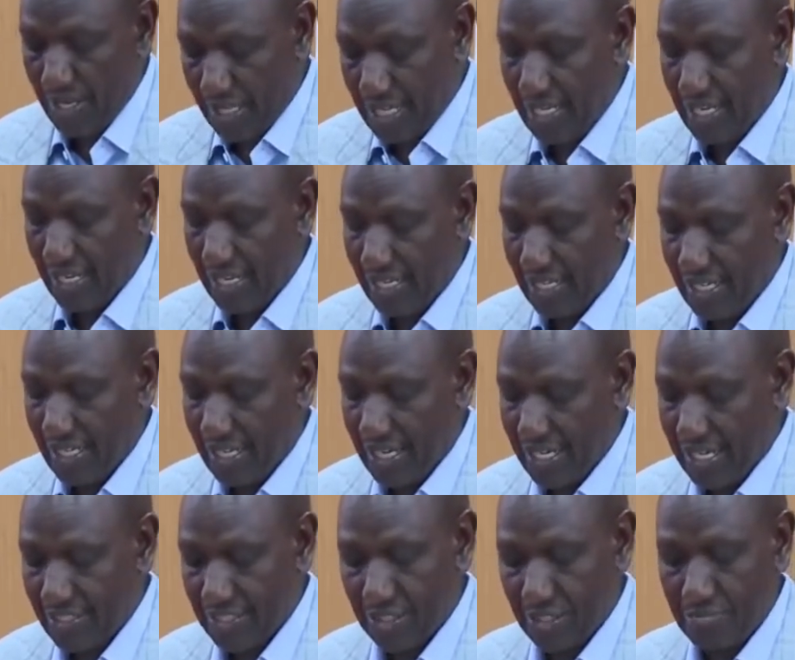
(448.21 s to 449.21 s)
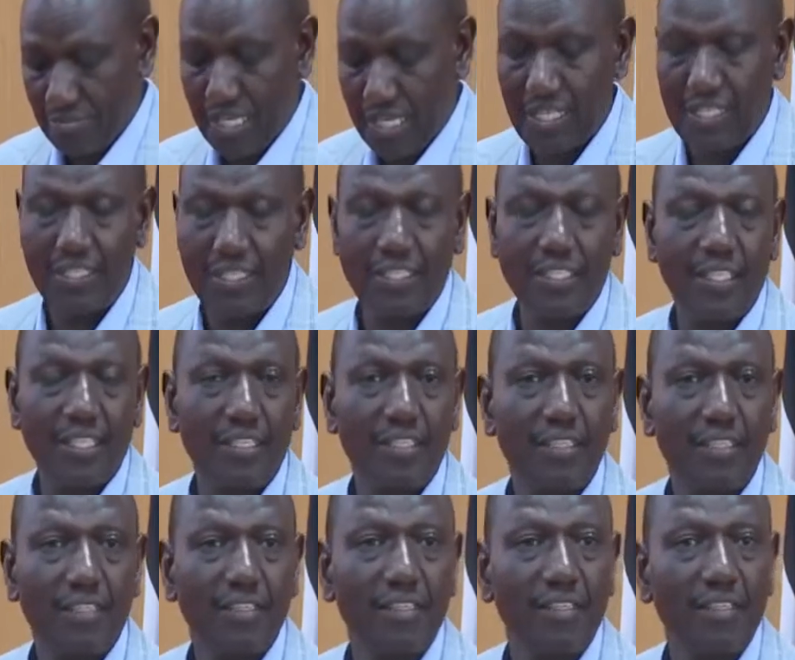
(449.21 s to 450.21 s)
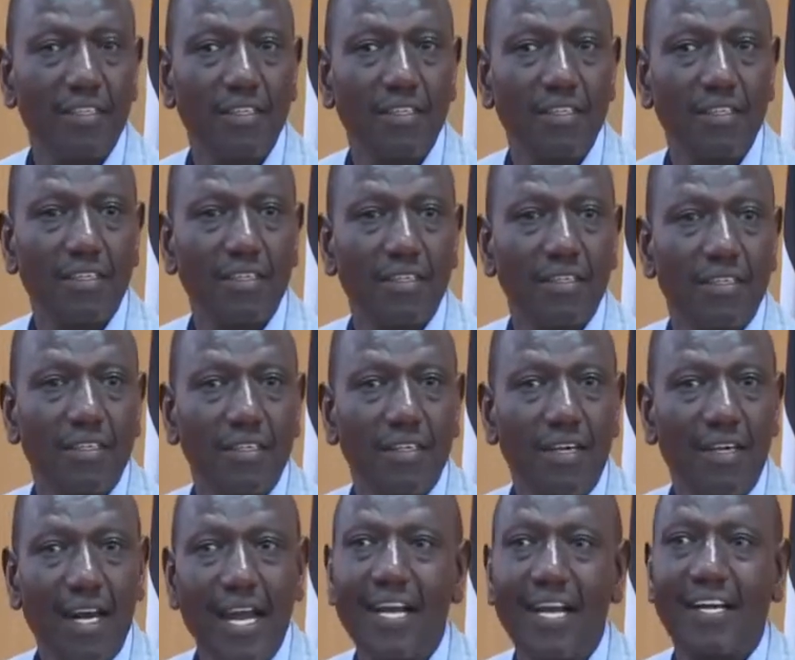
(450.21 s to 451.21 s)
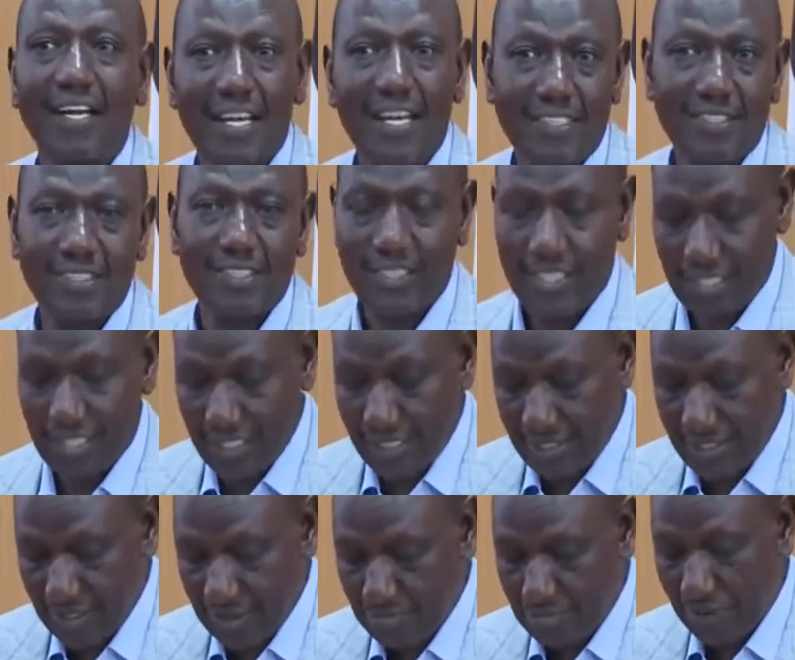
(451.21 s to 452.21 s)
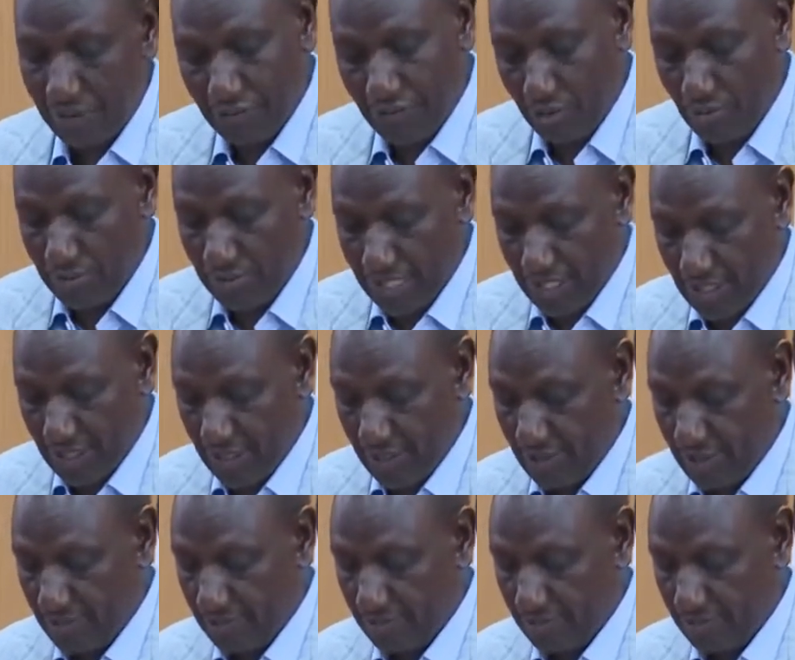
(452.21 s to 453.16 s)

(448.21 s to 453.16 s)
KRA has remained lackluster in its performance.